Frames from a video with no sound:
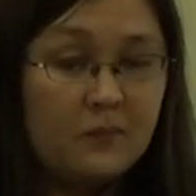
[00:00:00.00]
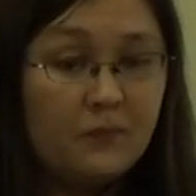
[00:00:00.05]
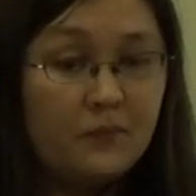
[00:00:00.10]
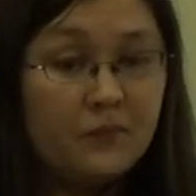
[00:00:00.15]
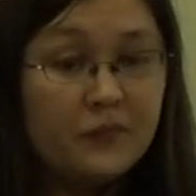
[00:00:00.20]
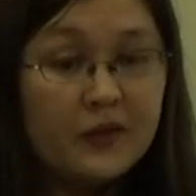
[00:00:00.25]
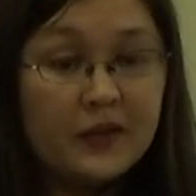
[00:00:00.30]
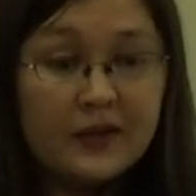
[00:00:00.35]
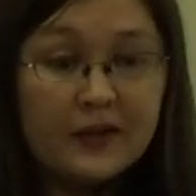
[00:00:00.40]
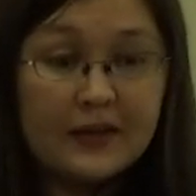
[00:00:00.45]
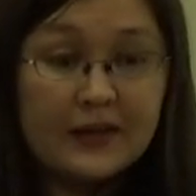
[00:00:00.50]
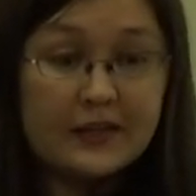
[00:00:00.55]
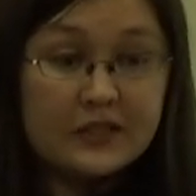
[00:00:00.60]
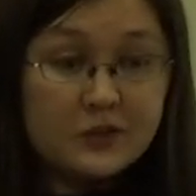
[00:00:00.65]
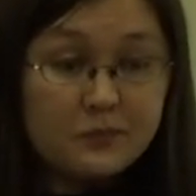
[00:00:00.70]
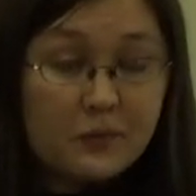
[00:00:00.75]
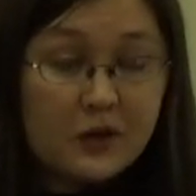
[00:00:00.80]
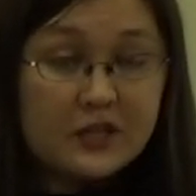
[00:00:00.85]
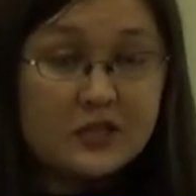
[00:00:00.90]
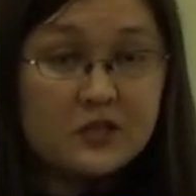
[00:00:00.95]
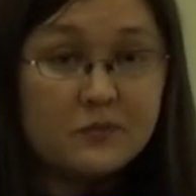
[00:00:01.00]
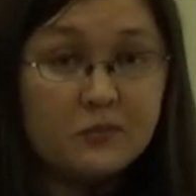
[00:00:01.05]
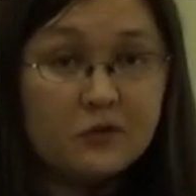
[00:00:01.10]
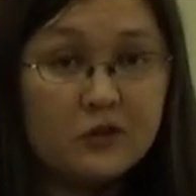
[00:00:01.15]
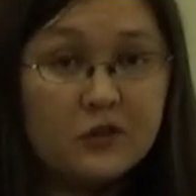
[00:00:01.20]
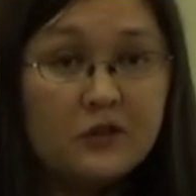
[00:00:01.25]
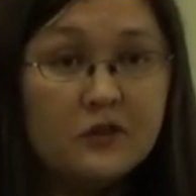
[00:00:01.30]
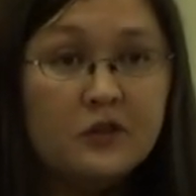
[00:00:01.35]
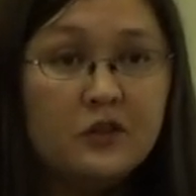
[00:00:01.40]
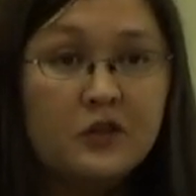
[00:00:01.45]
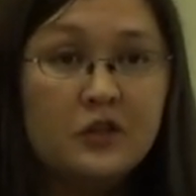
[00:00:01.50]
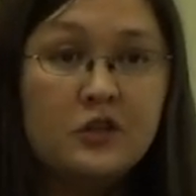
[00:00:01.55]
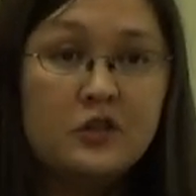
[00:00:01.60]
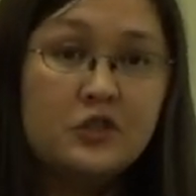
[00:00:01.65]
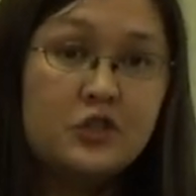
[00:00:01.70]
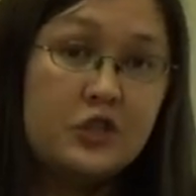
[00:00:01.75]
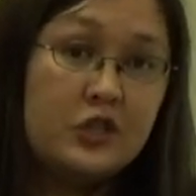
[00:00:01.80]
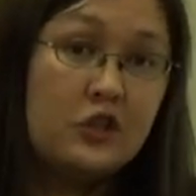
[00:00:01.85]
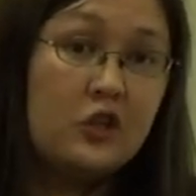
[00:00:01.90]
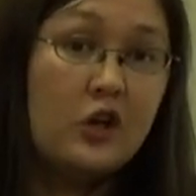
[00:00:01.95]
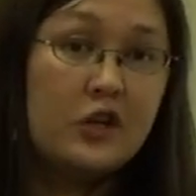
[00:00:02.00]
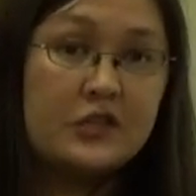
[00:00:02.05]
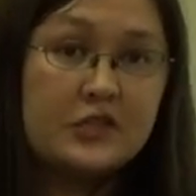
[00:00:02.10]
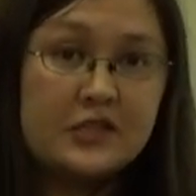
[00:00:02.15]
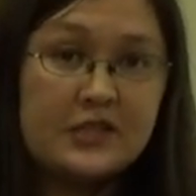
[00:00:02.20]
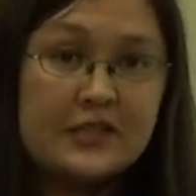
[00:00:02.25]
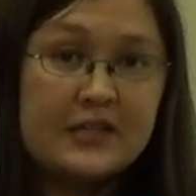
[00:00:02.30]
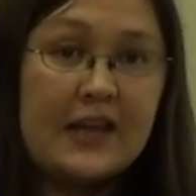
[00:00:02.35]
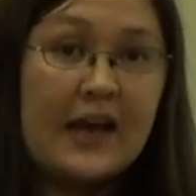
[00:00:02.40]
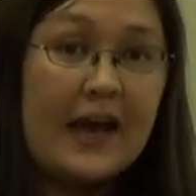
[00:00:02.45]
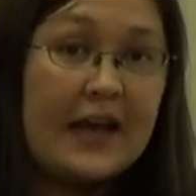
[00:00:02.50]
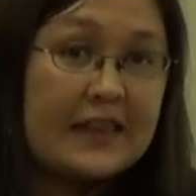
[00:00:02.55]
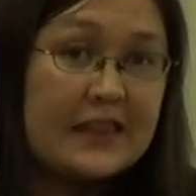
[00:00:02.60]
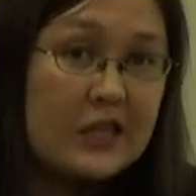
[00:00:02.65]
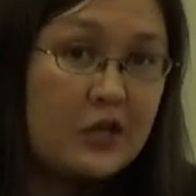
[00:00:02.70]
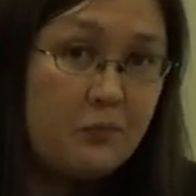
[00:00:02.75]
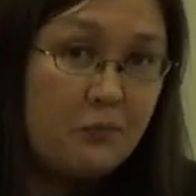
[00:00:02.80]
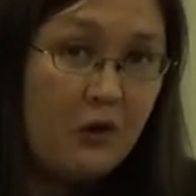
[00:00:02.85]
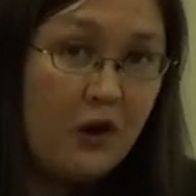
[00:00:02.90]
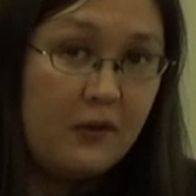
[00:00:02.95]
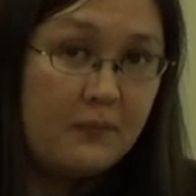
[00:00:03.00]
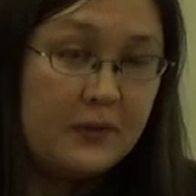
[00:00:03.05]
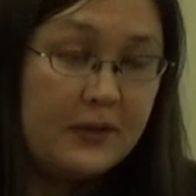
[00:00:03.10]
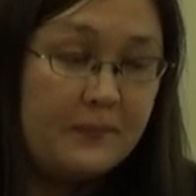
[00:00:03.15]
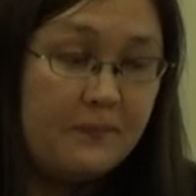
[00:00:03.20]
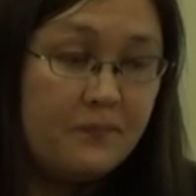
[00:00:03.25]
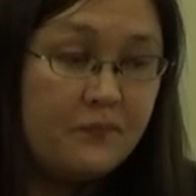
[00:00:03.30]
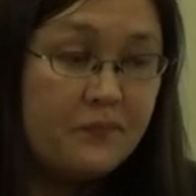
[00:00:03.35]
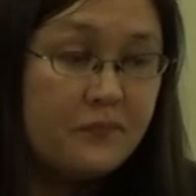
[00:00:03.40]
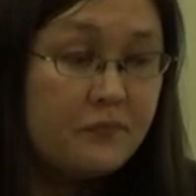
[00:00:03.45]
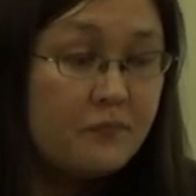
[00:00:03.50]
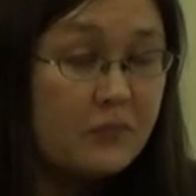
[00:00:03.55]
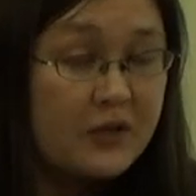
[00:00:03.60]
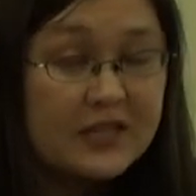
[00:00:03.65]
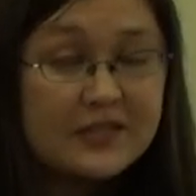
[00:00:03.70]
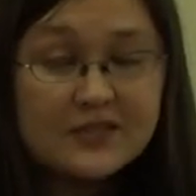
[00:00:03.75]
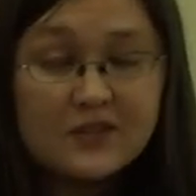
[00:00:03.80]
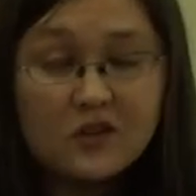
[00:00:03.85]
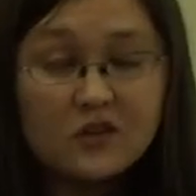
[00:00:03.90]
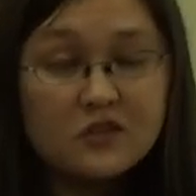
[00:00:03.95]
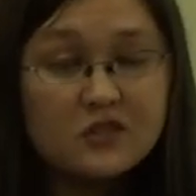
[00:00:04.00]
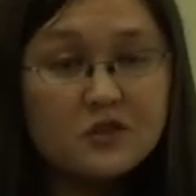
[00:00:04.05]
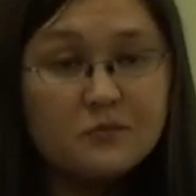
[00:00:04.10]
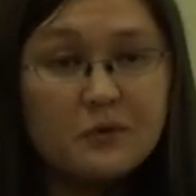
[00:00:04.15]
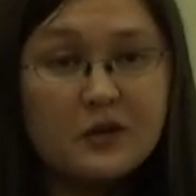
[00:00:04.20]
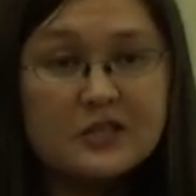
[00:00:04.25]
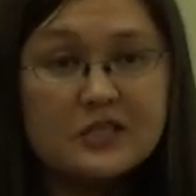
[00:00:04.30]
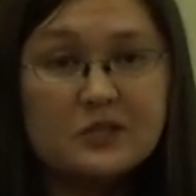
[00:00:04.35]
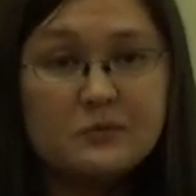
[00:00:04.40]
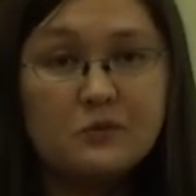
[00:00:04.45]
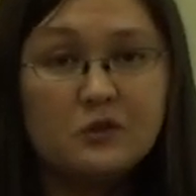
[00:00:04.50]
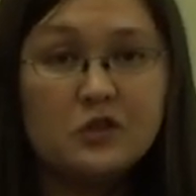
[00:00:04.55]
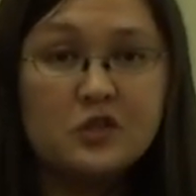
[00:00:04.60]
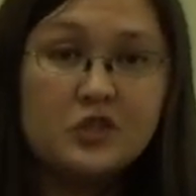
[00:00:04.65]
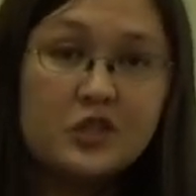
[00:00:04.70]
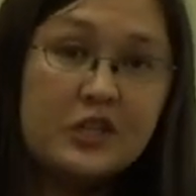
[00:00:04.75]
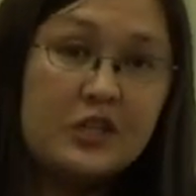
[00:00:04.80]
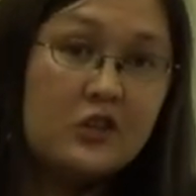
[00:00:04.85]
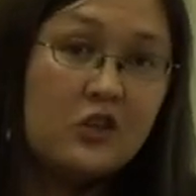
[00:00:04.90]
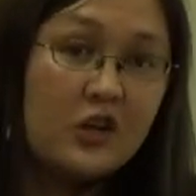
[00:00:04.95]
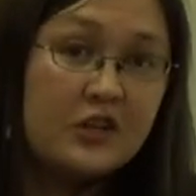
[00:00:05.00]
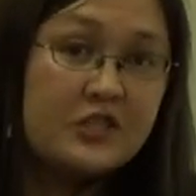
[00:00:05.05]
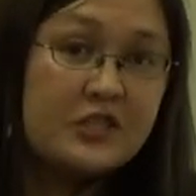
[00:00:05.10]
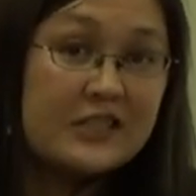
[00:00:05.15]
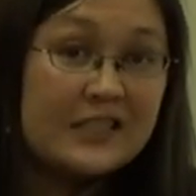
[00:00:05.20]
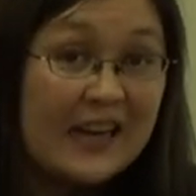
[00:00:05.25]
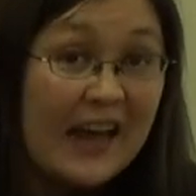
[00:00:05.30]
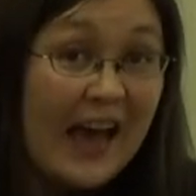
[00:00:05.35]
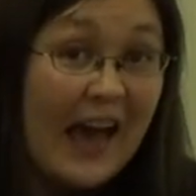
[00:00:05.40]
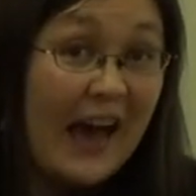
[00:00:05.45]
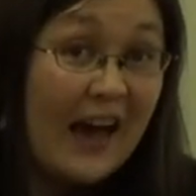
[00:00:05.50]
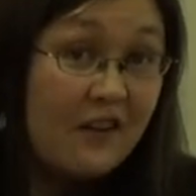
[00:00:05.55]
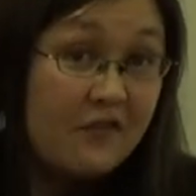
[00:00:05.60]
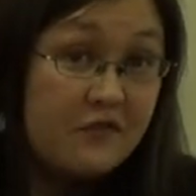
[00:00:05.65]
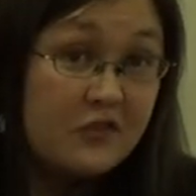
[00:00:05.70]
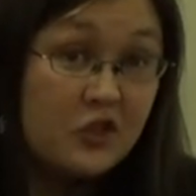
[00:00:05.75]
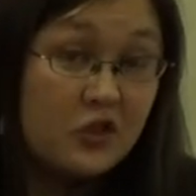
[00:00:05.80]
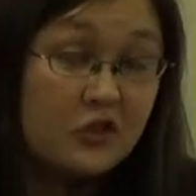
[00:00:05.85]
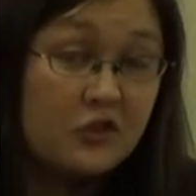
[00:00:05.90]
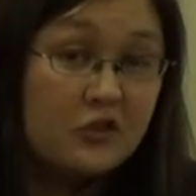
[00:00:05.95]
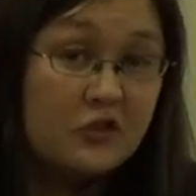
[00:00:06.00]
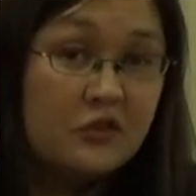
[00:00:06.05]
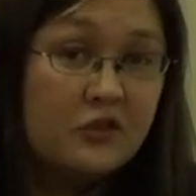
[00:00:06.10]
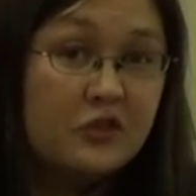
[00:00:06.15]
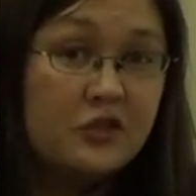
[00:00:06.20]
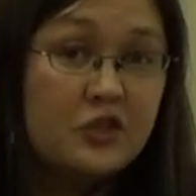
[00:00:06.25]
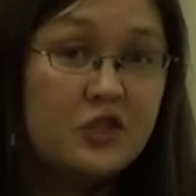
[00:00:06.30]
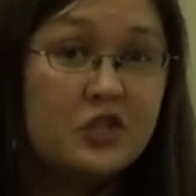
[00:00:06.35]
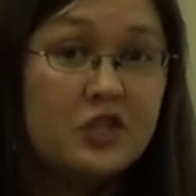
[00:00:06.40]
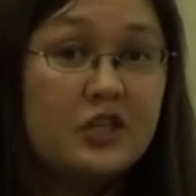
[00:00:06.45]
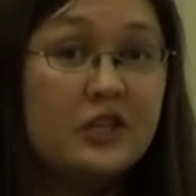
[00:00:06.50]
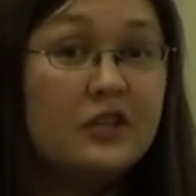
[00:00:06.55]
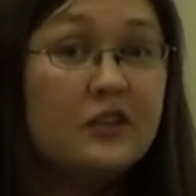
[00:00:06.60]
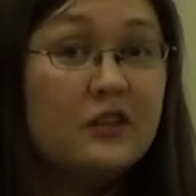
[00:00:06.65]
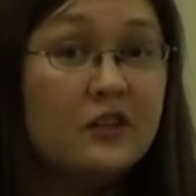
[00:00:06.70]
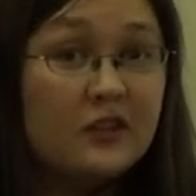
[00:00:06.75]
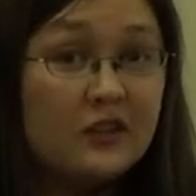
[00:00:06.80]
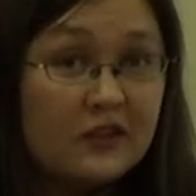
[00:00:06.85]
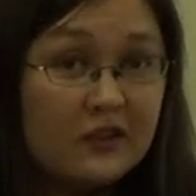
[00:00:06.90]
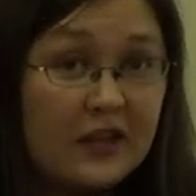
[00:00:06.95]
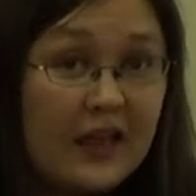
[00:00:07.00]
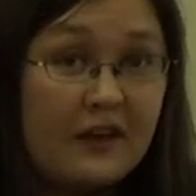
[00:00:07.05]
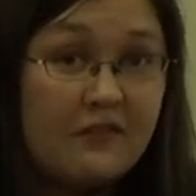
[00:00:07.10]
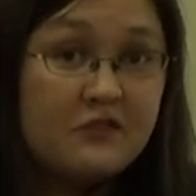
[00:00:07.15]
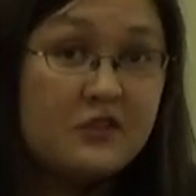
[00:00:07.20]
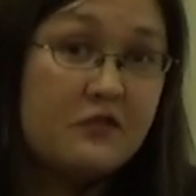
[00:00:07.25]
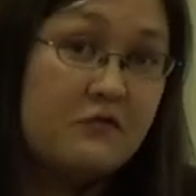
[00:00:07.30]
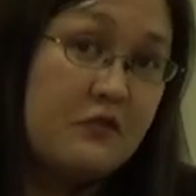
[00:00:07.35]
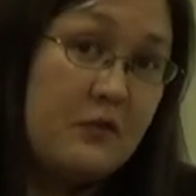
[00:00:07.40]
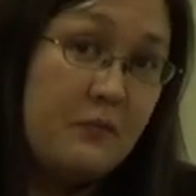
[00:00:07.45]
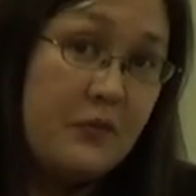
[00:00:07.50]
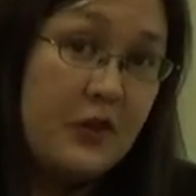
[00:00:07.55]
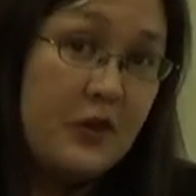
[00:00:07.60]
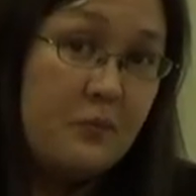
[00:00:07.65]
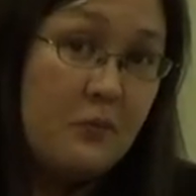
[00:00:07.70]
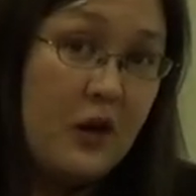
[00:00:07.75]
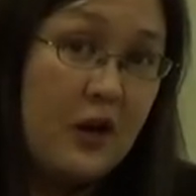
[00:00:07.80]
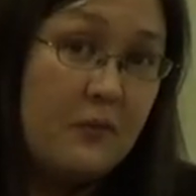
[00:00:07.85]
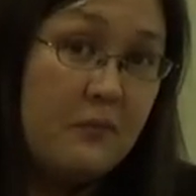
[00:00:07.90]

It's possible she lost it at the apartment, but it's also possible she lost it after she left from the apartment.